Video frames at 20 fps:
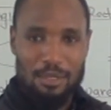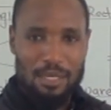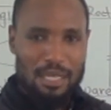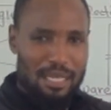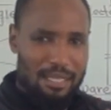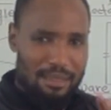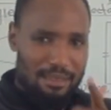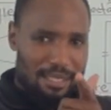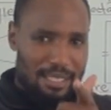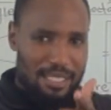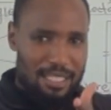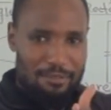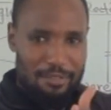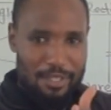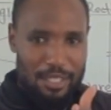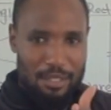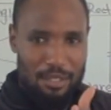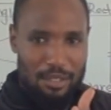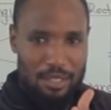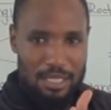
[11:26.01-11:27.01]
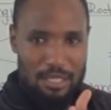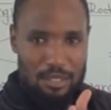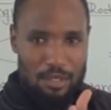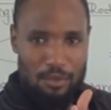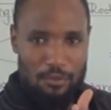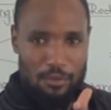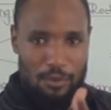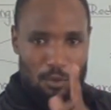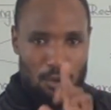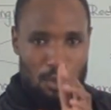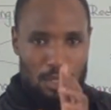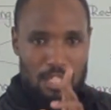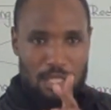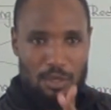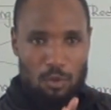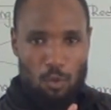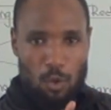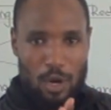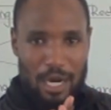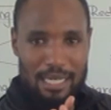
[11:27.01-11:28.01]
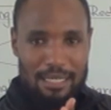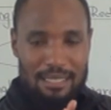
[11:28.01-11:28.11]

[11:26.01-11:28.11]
This video is not for watching once,